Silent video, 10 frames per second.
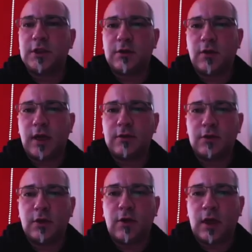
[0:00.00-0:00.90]
had to
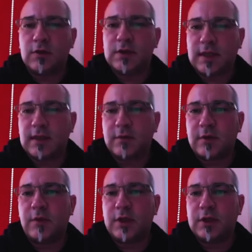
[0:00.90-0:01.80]
know how to set up the
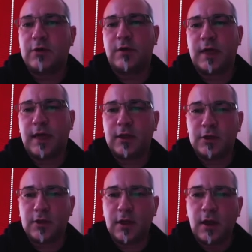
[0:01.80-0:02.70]
monitoring agent,